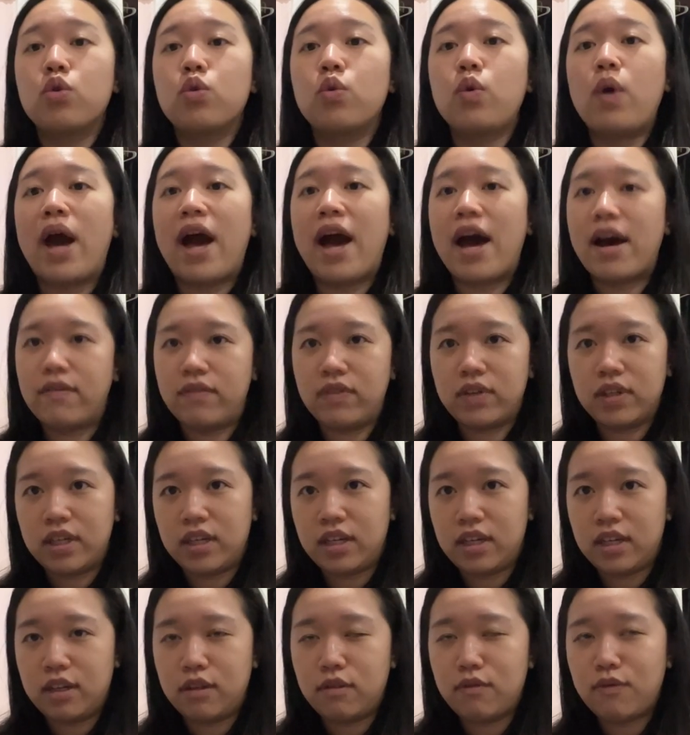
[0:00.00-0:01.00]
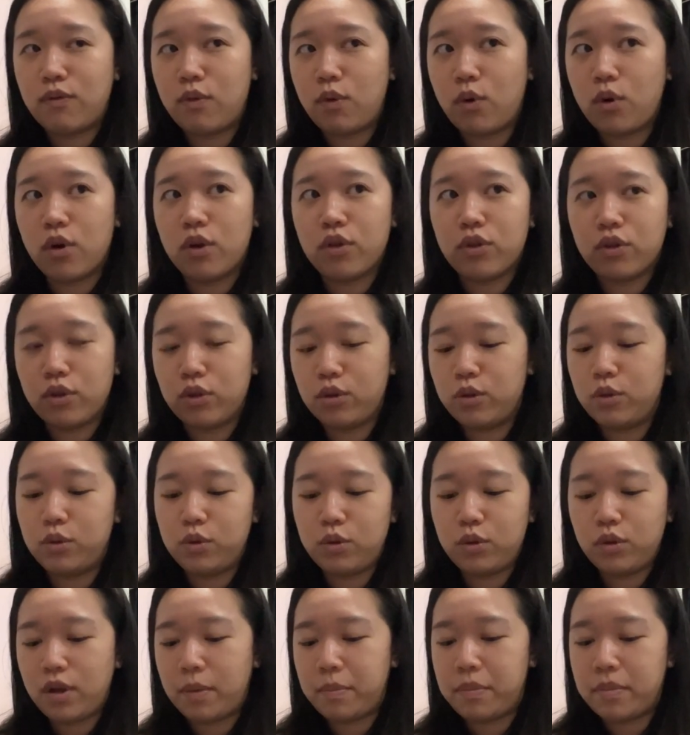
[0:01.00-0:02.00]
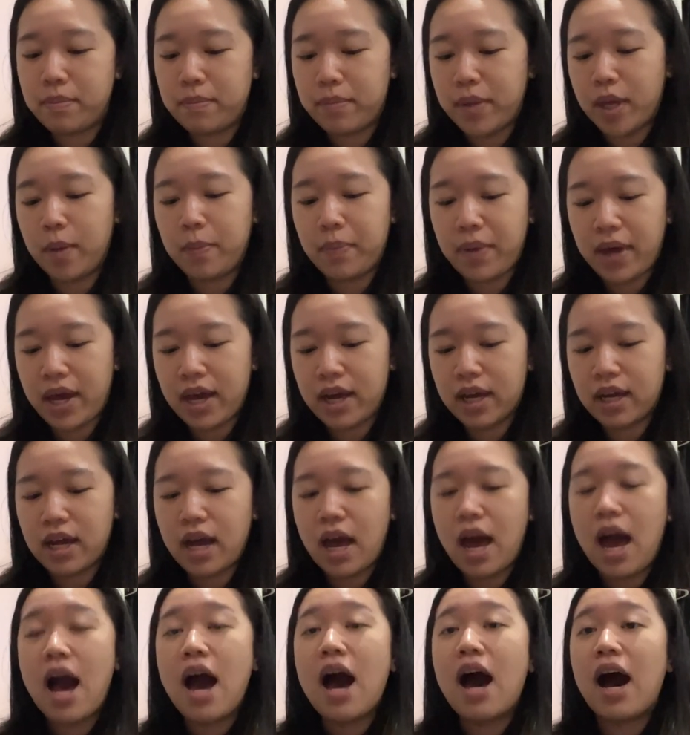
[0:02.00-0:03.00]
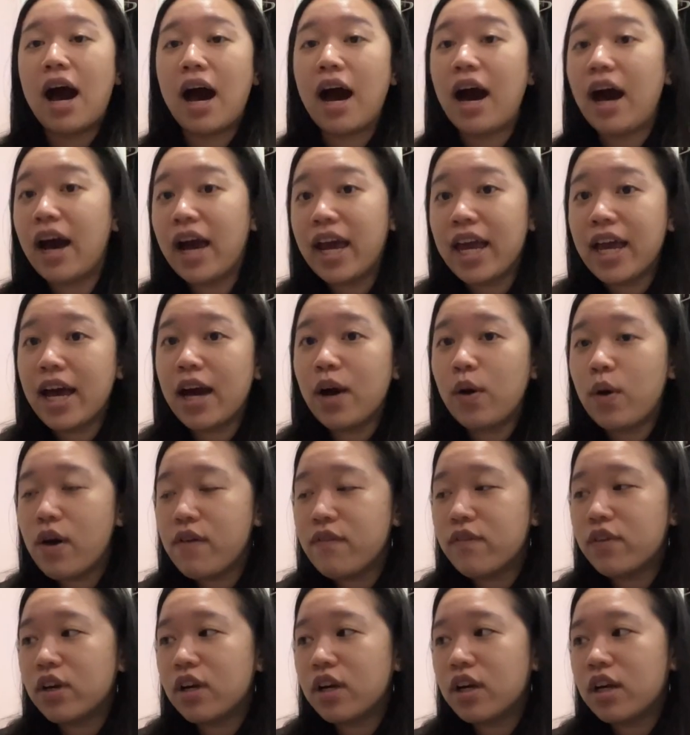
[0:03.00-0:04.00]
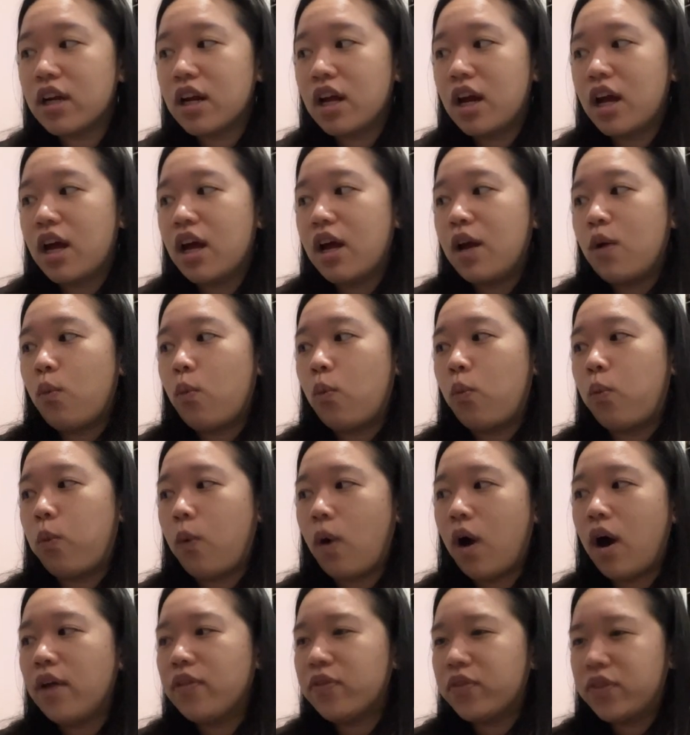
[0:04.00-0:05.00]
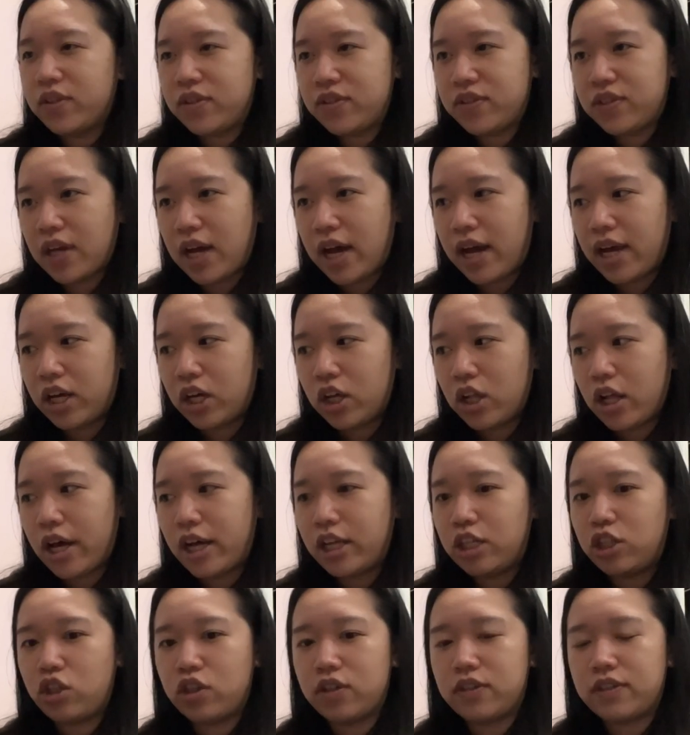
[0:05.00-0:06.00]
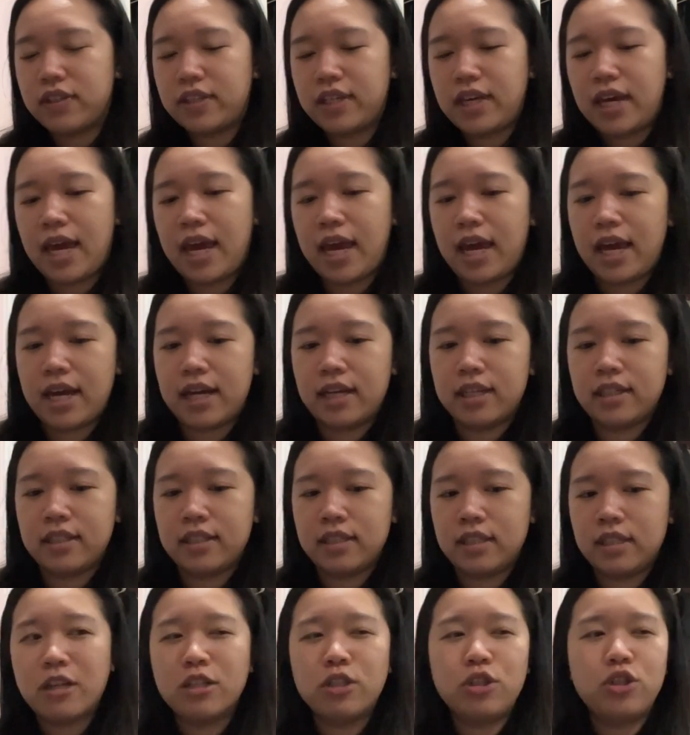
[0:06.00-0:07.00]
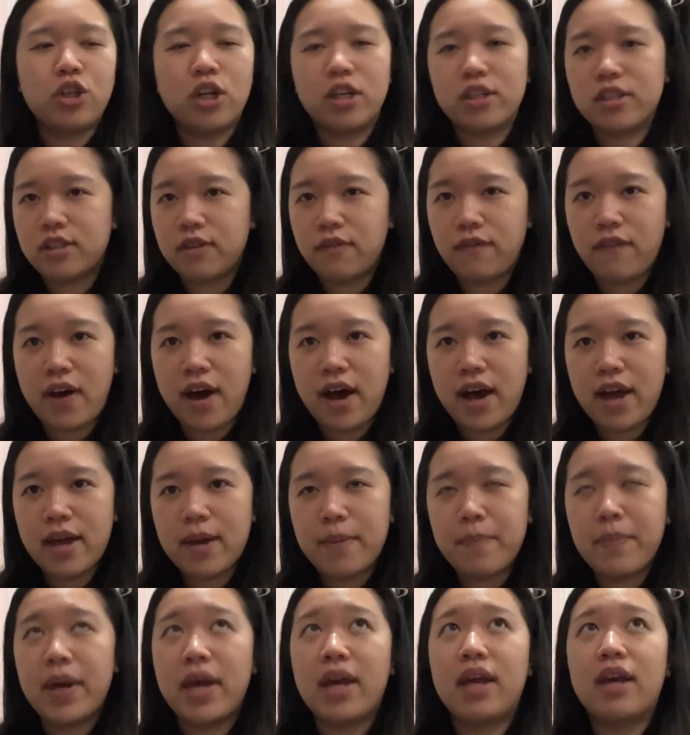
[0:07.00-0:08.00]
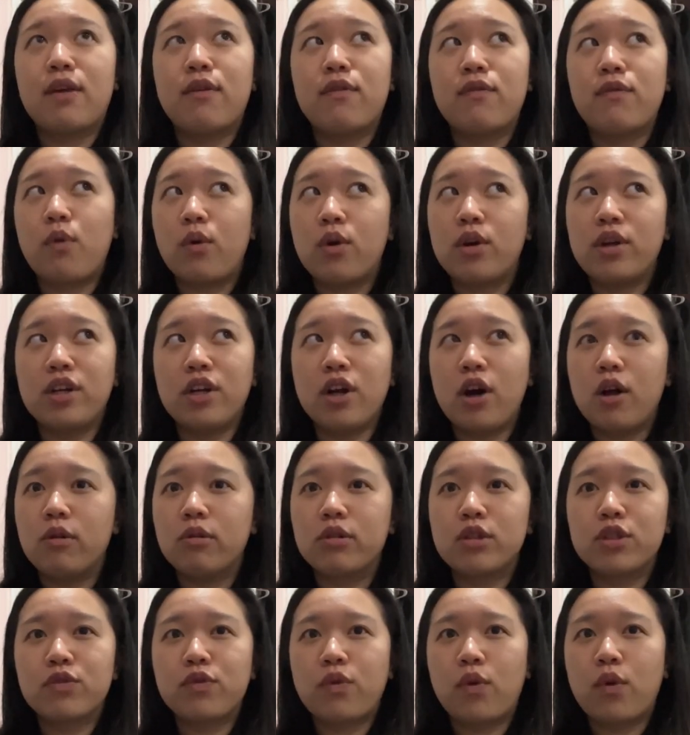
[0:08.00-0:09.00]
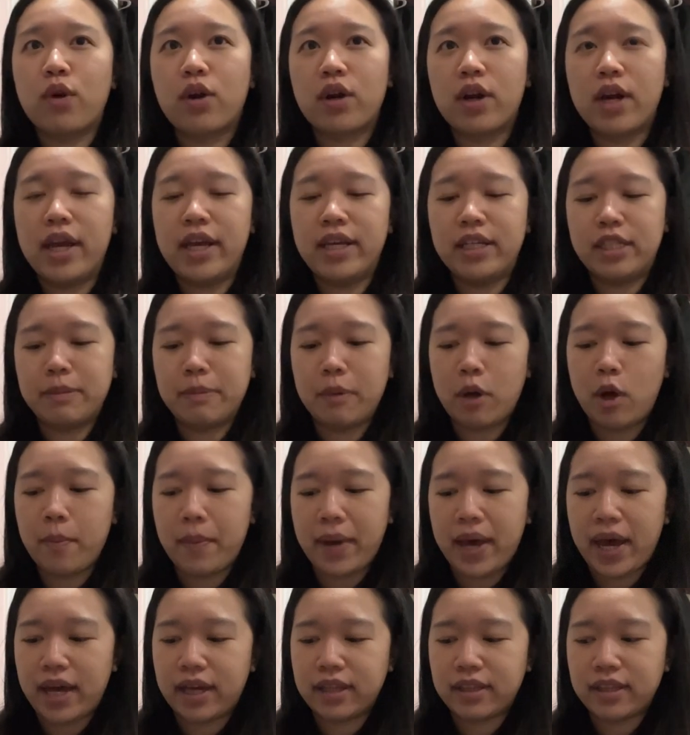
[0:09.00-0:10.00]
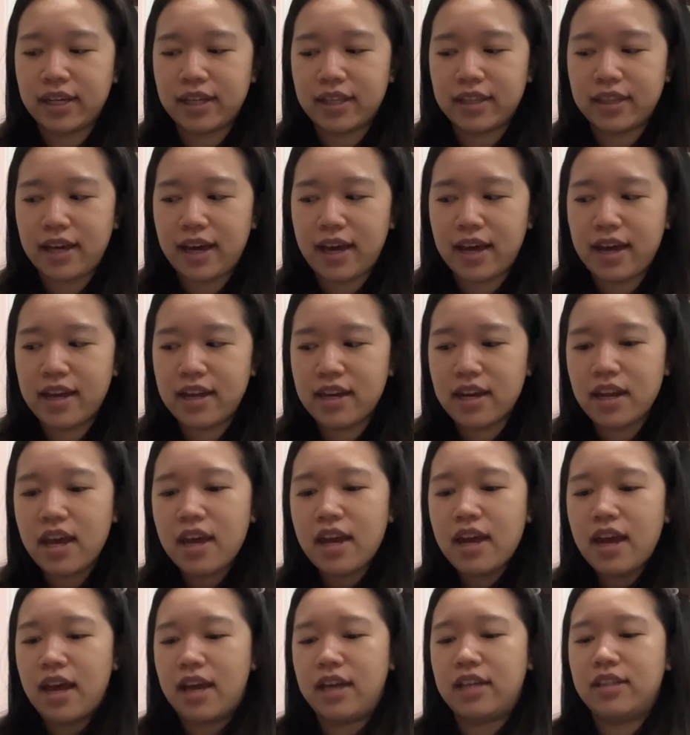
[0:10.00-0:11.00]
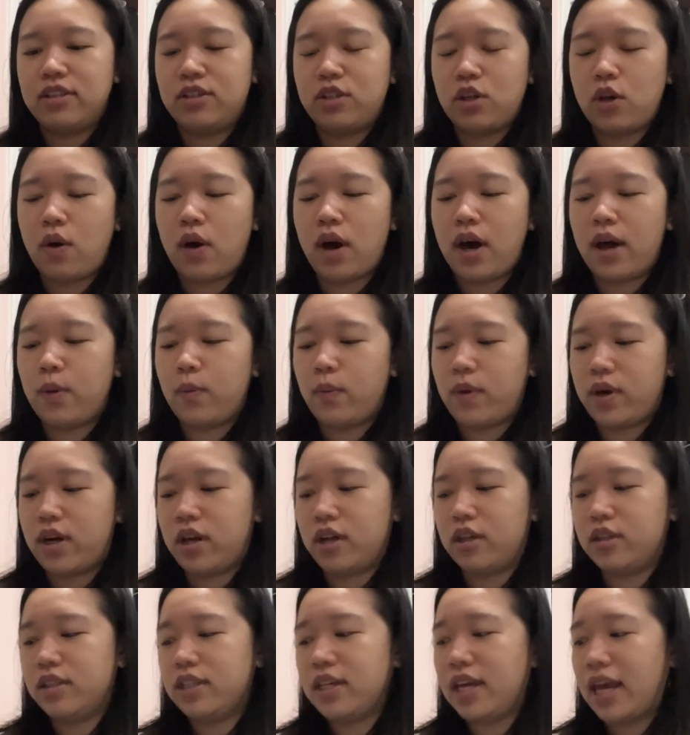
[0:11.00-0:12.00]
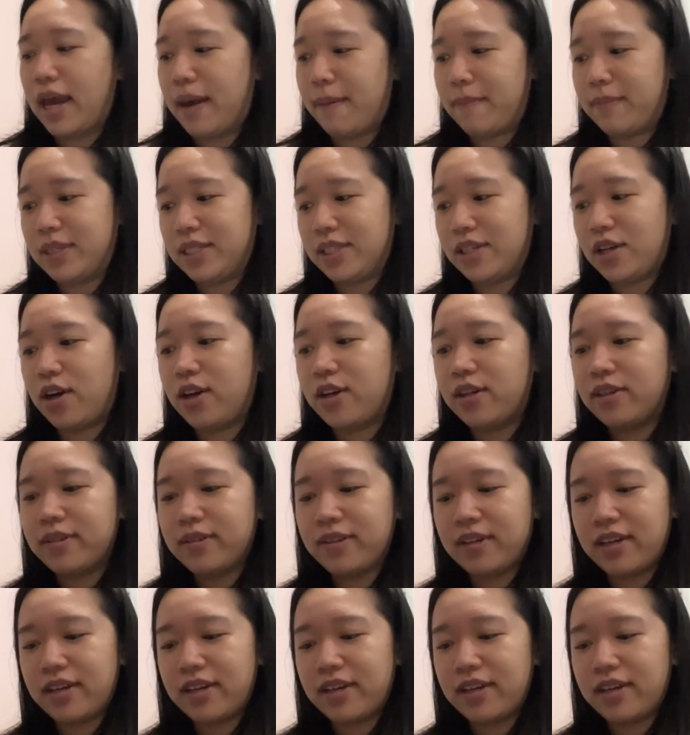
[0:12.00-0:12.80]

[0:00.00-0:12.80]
advocate for the Lululemon belt bag. I, however, want the style. I just can't justify paying $40 for a small bag like that. And so I went onto Amazon